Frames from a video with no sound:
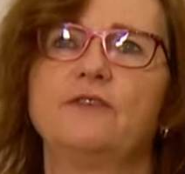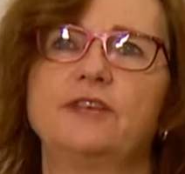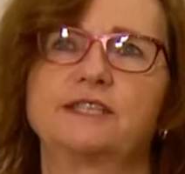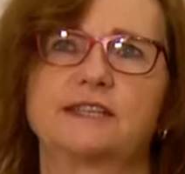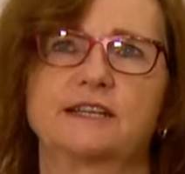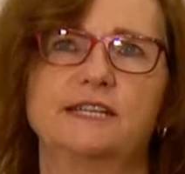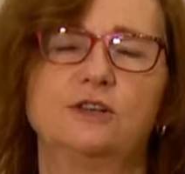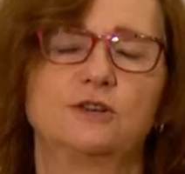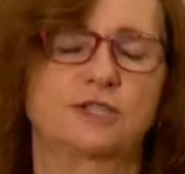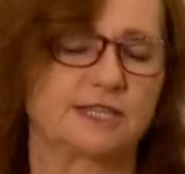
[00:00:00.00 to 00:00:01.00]
This study
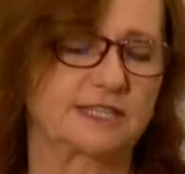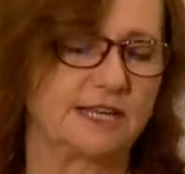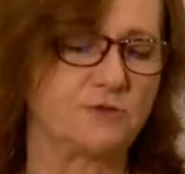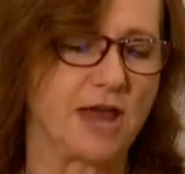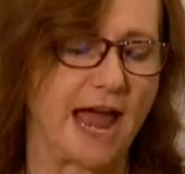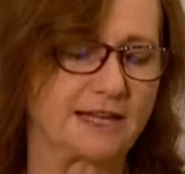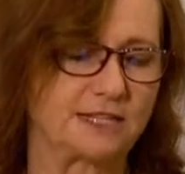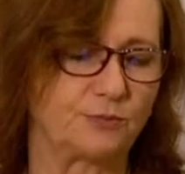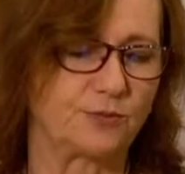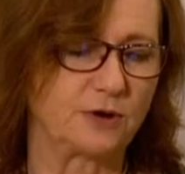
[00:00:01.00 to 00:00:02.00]
looked at
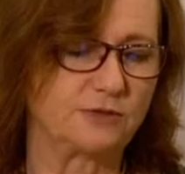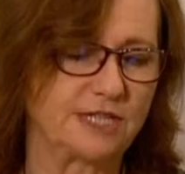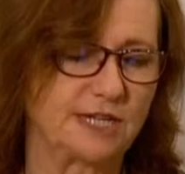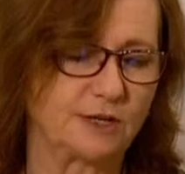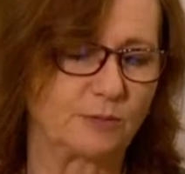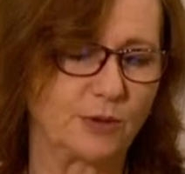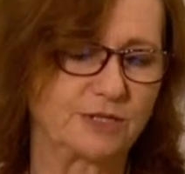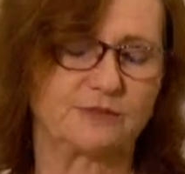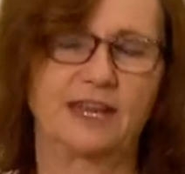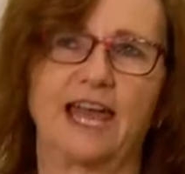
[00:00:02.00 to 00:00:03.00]
C-reactive protein, a
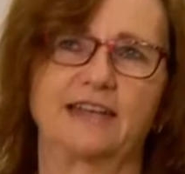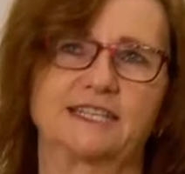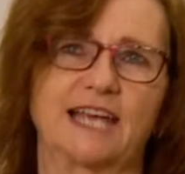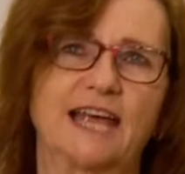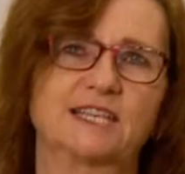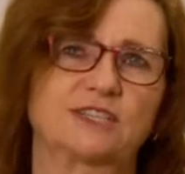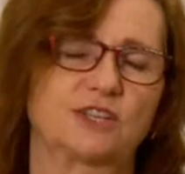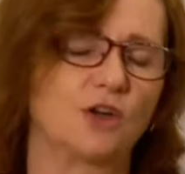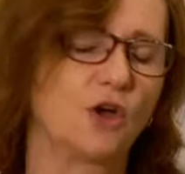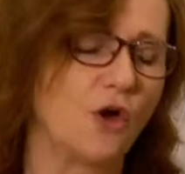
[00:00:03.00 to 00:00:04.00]
point of care
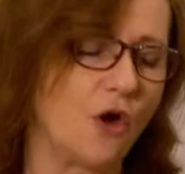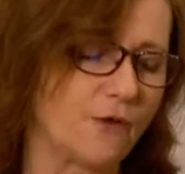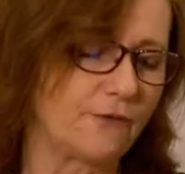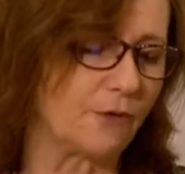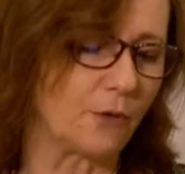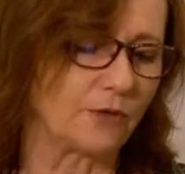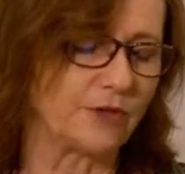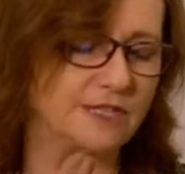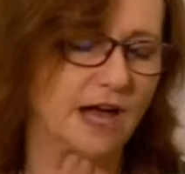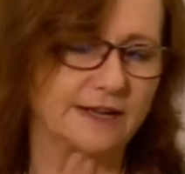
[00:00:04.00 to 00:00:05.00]
test for
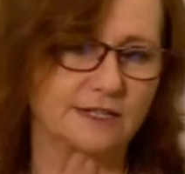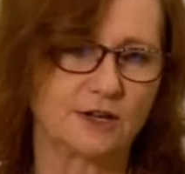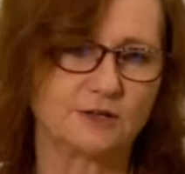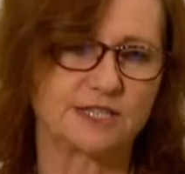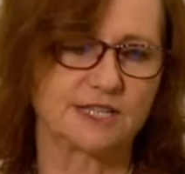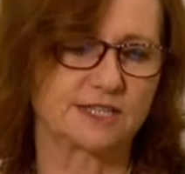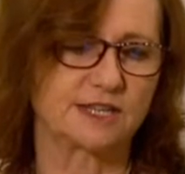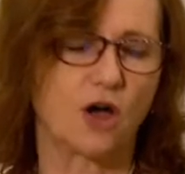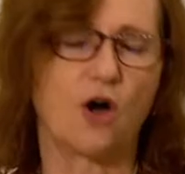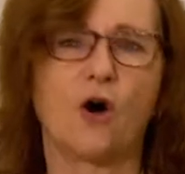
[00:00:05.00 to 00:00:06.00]
the diagnosis
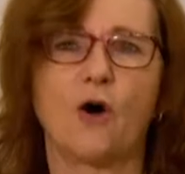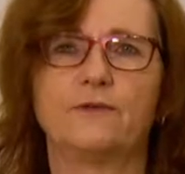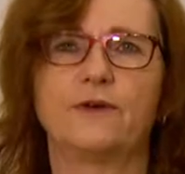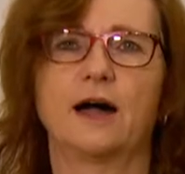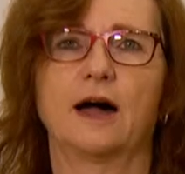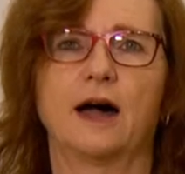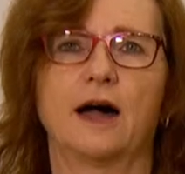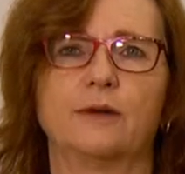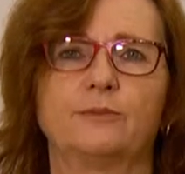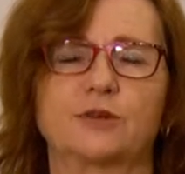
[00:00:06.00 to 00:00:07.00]
of
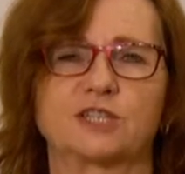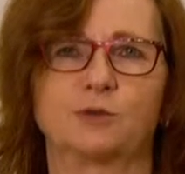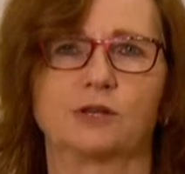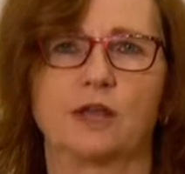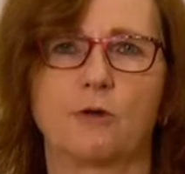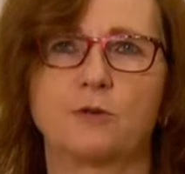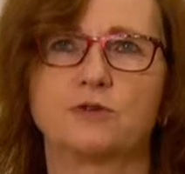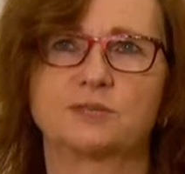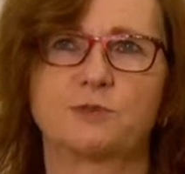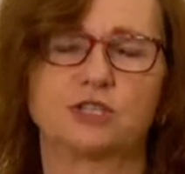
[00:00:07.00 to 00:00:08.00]
possible lower
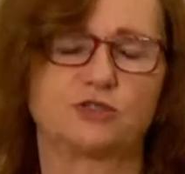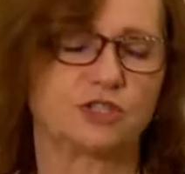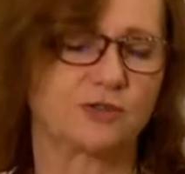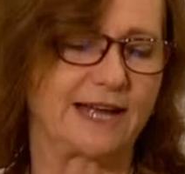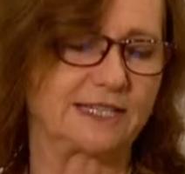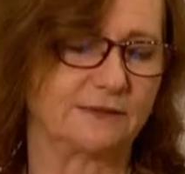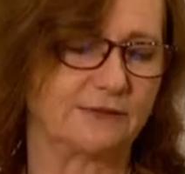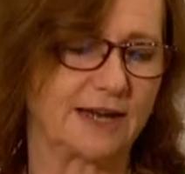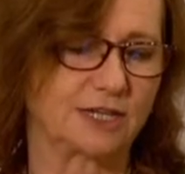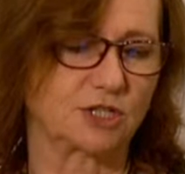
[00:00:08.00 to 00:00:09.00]
respiratory tract
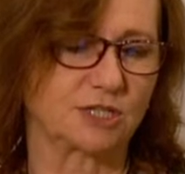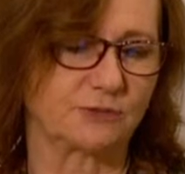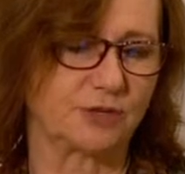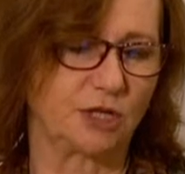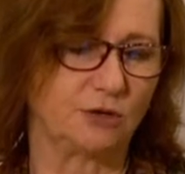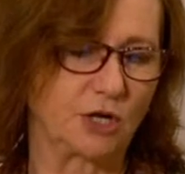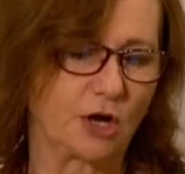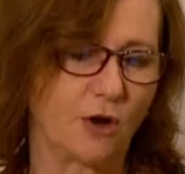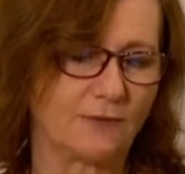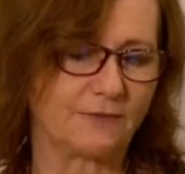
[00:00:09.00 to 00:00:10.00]
infections with acute
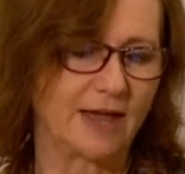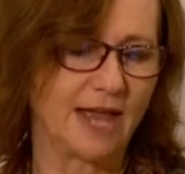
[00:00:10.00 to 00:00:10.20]
cough,